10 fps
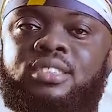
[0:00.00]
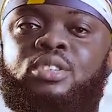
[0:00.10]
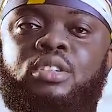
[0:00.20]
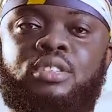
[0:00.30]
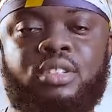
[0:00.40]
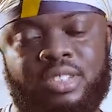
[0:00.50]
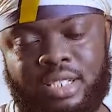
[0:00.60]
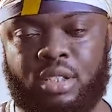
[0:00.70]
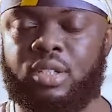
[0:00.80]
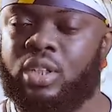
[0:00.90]
Sub
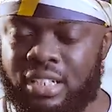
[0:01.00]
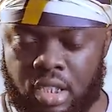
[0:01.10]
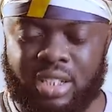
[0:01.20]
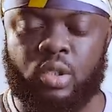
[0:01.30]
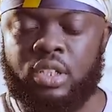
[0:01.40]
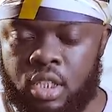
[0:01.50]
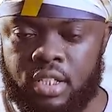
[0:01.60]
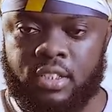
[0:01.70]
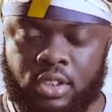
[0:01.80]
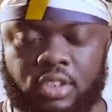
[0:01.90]

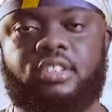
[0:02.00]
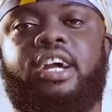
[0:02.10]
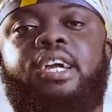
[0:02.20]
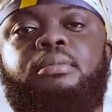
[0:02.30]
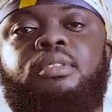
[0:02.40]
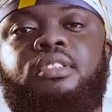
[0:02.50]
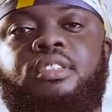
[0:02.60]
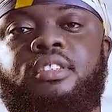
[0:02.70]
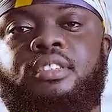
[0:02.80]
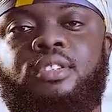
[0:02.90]
subscribe.
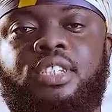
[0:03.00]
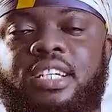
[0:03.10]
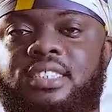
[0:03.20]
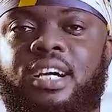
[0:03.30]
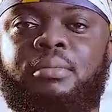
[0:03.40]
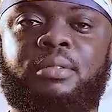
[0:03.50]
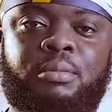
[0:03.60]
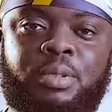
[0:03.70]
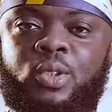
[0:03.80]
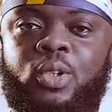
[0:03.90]
You can't come and
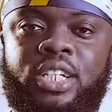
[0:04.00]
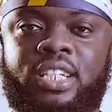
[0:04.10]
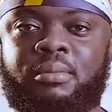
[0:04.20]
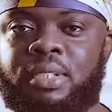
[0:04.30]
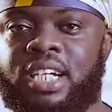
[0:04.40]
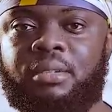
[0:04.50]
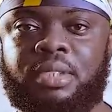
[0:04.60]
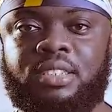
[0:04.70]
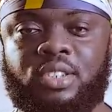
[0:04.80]
be going and be coming.